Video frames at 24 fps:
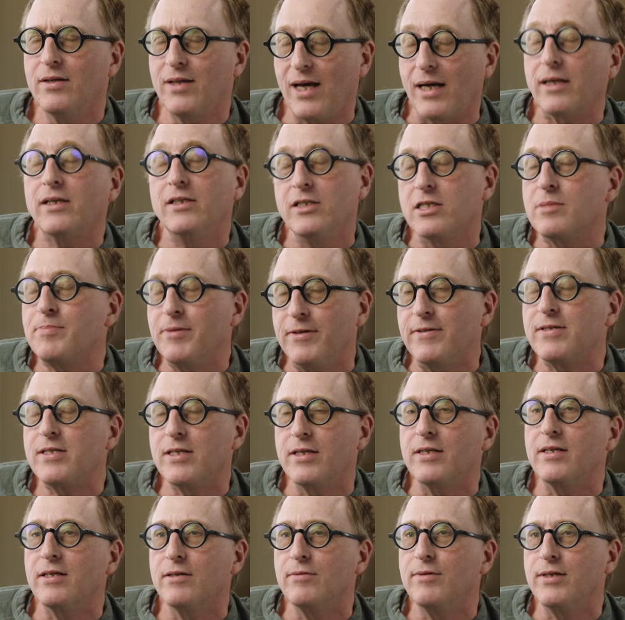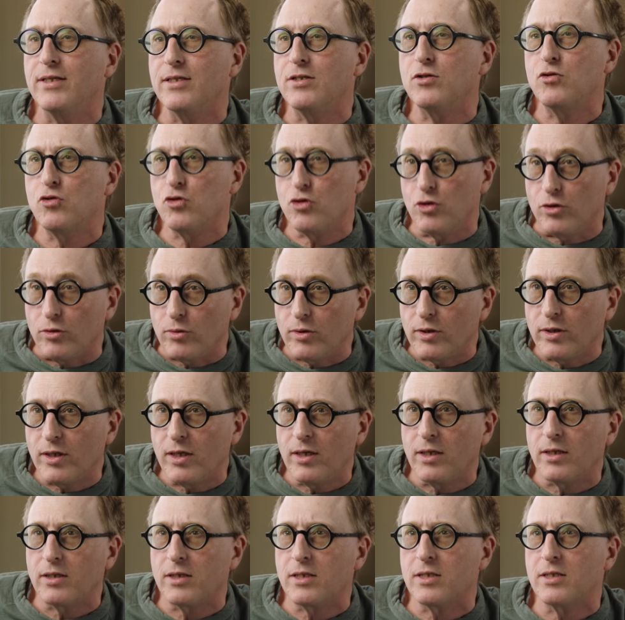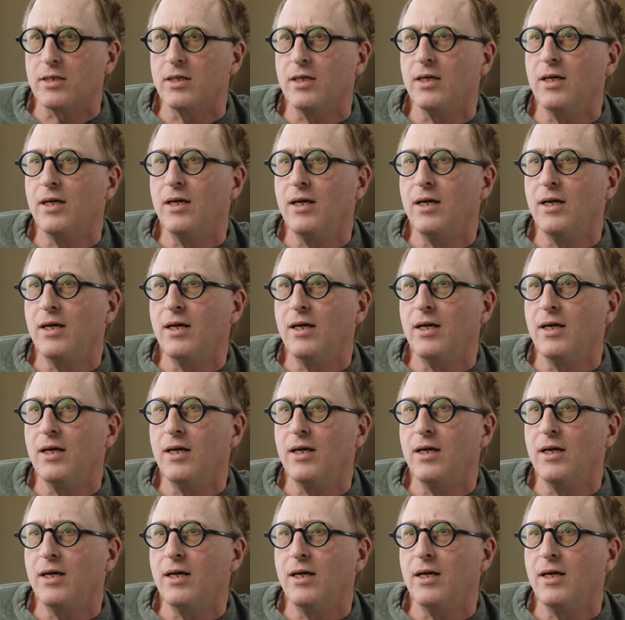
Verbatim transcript: that conspiracy theory is true or not.